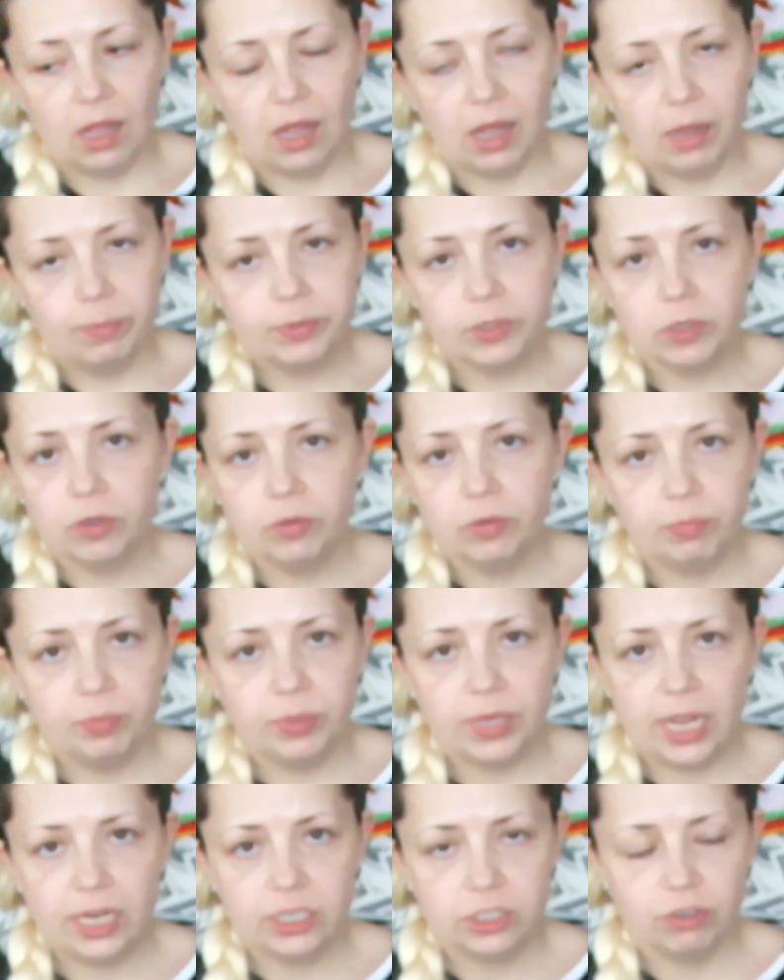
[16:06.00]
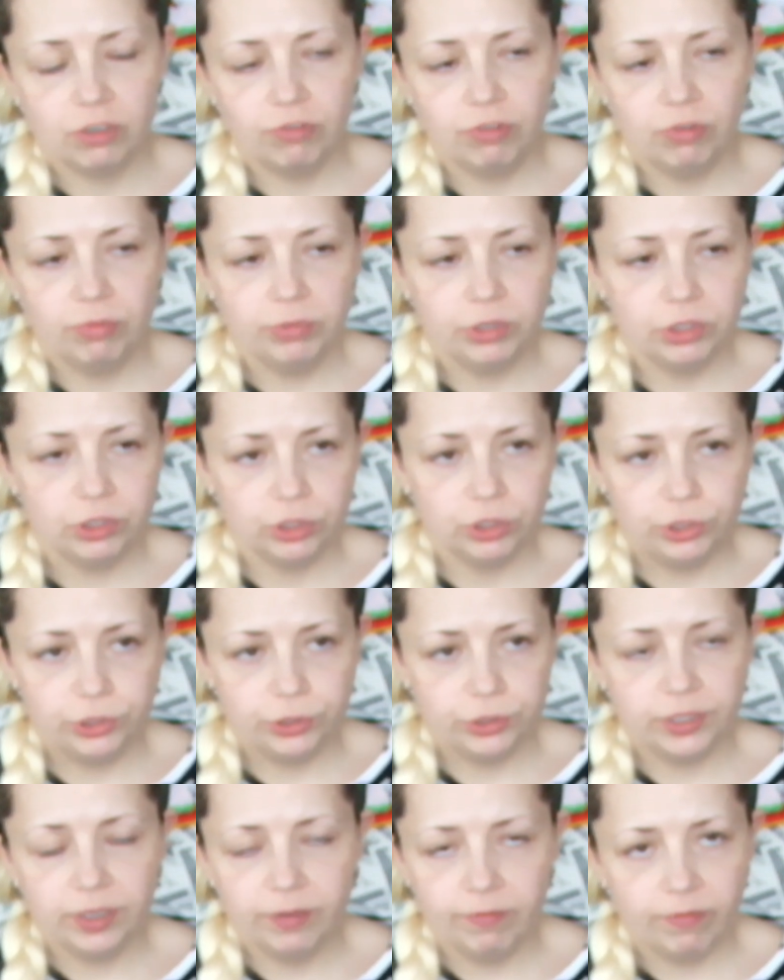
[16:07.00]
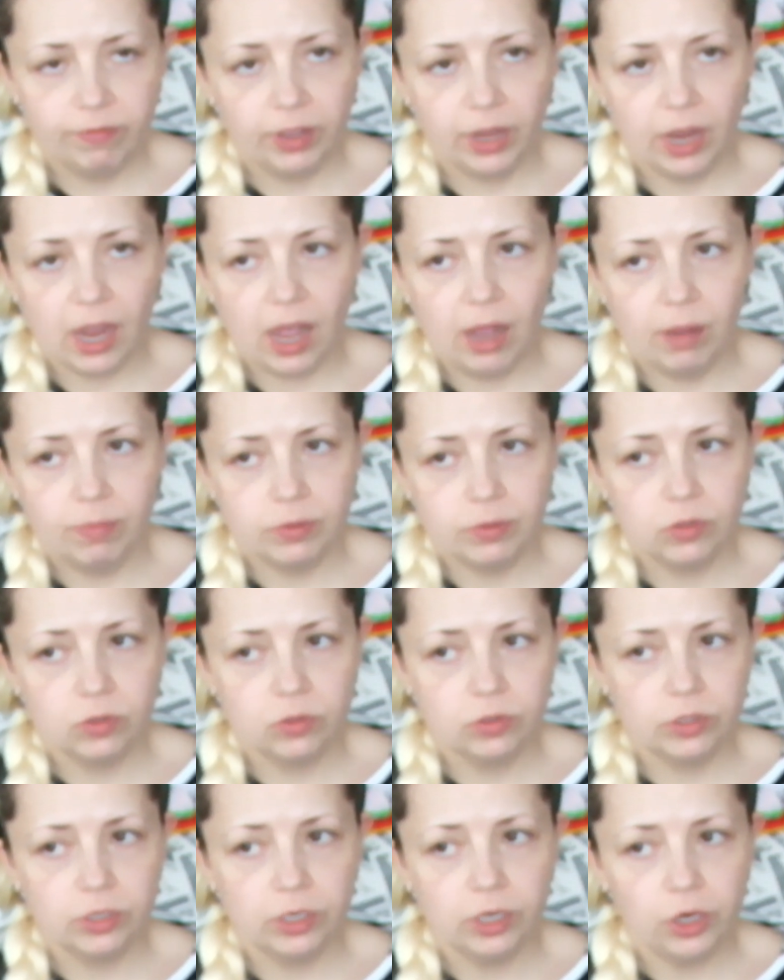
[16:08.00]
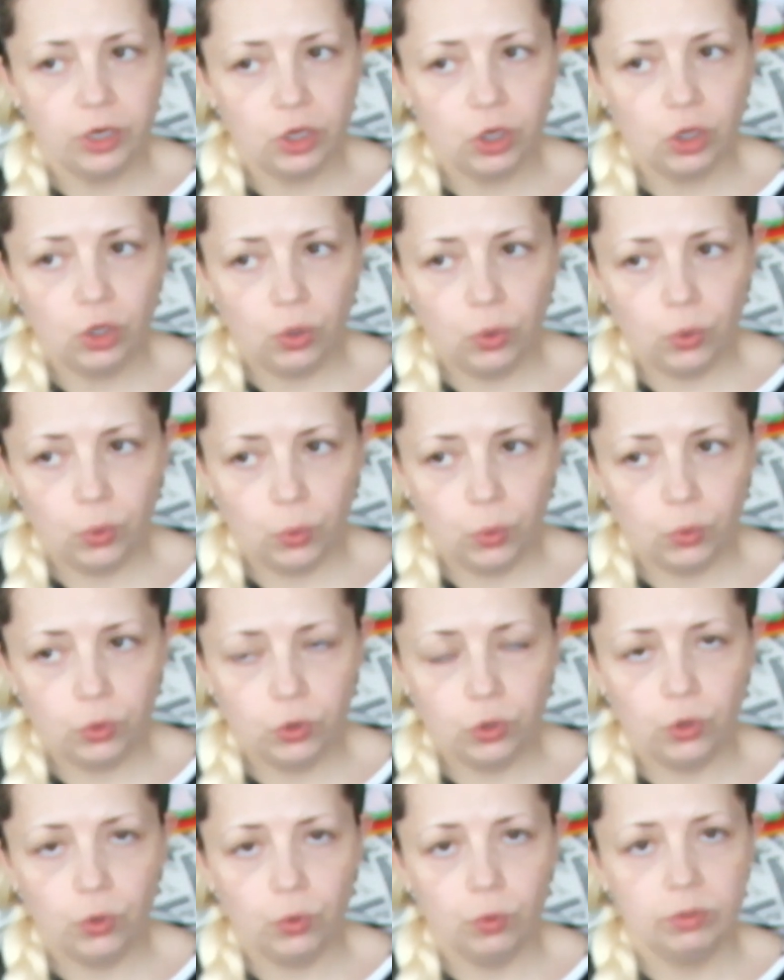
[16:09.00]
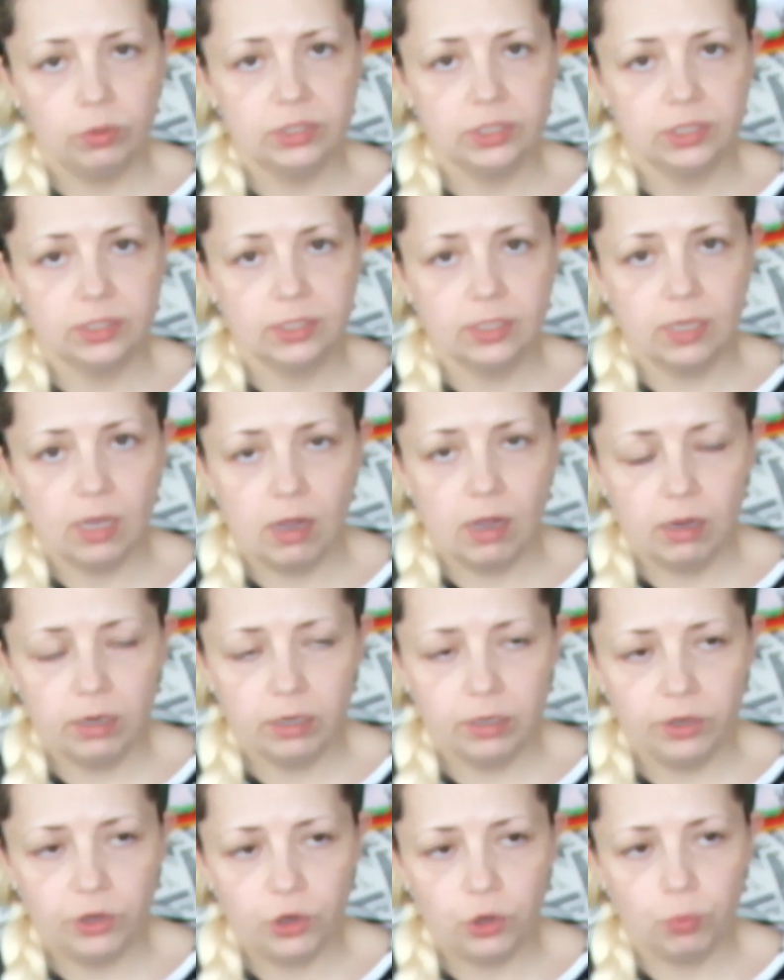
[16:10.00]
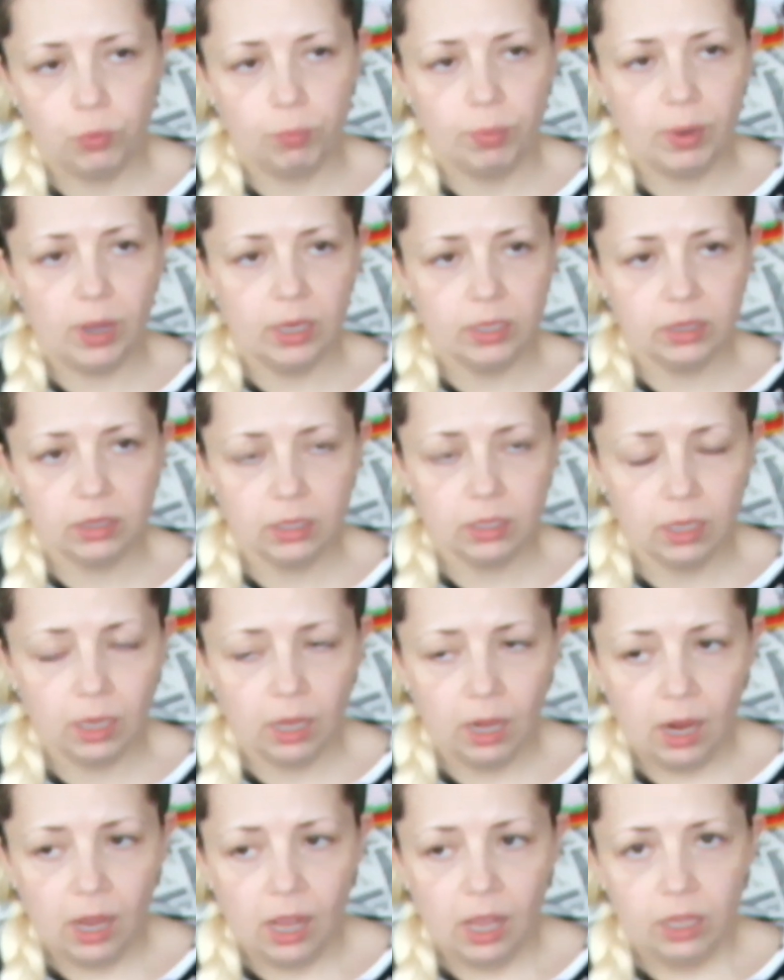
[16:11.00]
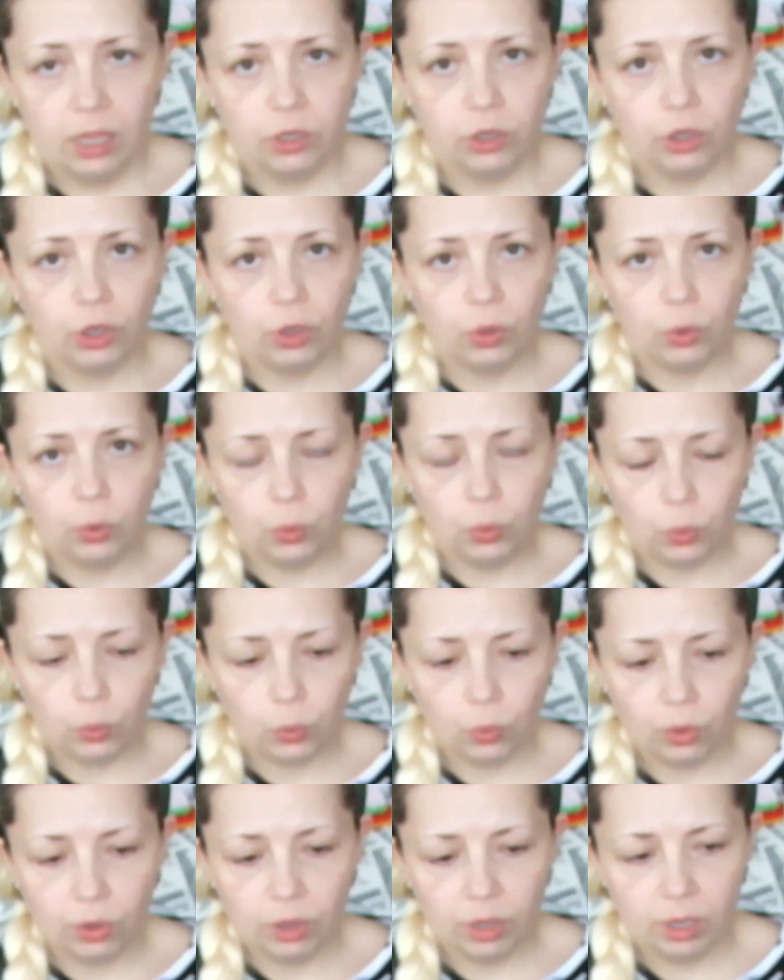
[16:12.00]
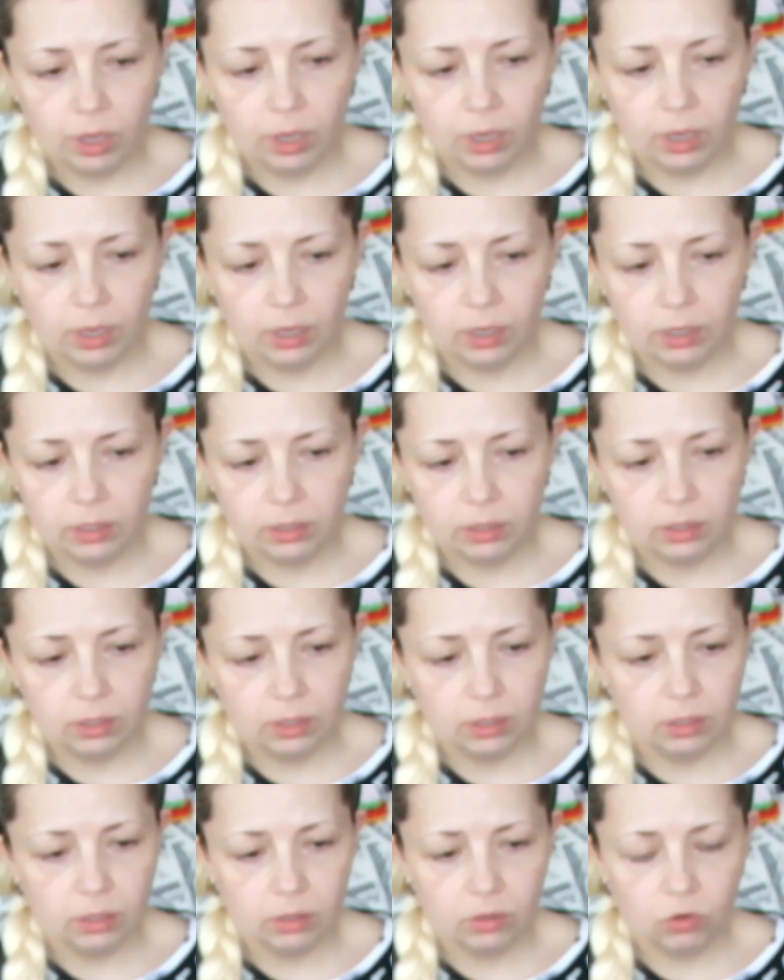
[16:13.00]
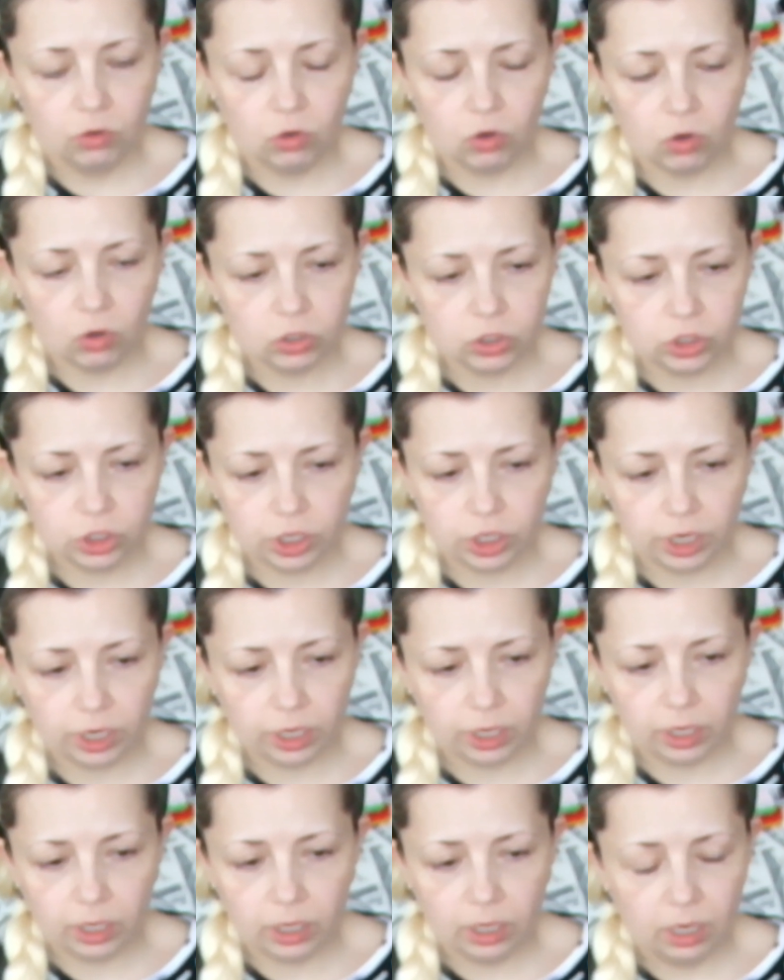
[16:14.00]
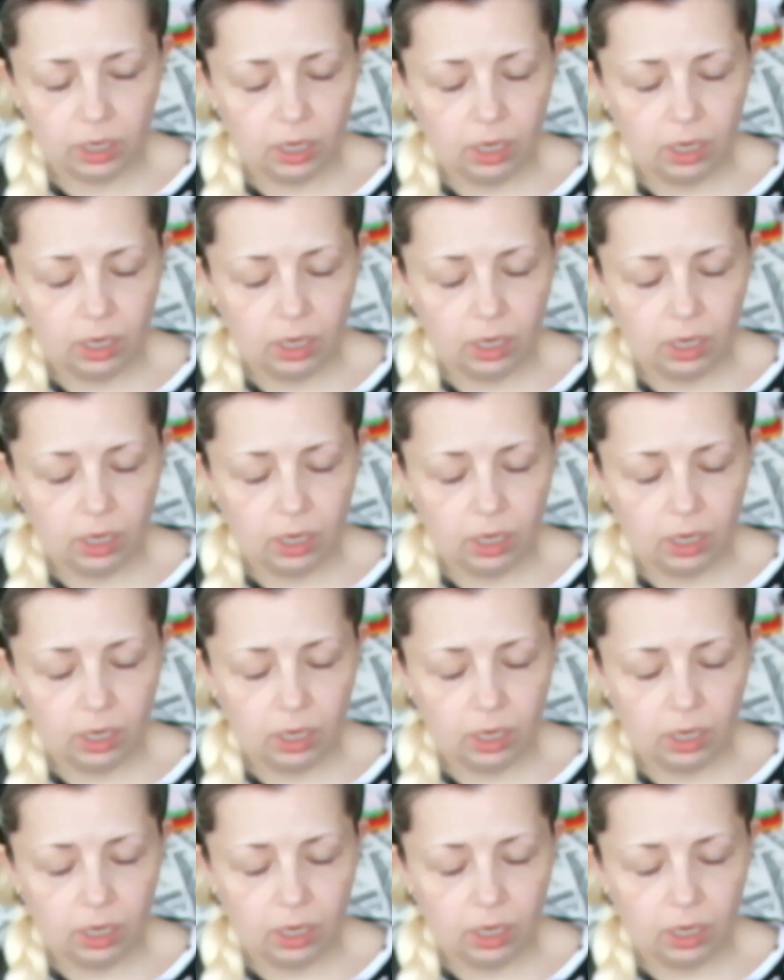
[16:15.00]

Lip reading: absolute pleasure for me to do something absolutely new design, new pattern, new crochet